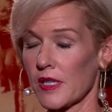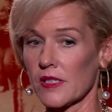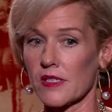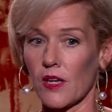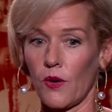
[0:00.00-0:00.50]

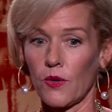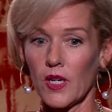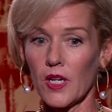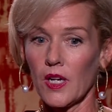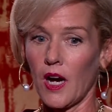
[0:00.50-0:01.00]
And so
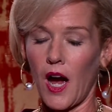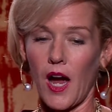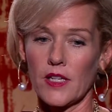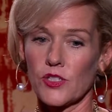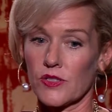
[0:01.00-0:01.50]

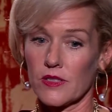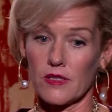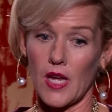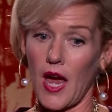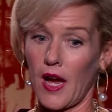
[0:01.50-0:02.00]
I
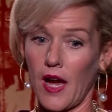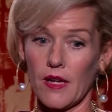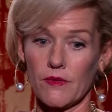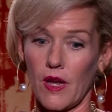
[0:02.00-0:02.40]
just, yeah, I,